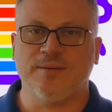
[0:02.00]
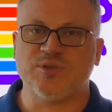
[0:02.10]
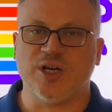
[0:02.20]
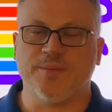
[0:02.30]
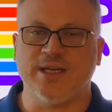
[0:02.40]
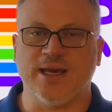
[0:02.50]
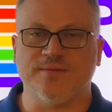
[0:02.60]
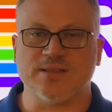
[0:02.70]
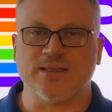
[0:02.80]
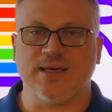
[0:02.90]
I'm
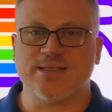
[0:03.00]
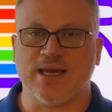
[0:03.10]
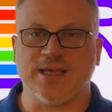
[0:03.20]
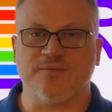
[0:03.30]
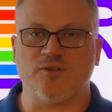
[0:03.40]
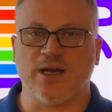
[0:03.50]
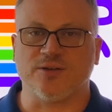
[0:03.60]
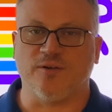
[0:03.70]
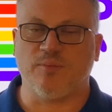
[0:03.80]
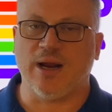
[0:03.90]
Jeremy Davis, Executive
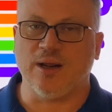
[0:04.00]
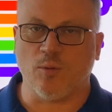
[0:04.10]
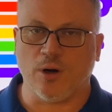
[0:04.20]
Director of Pride at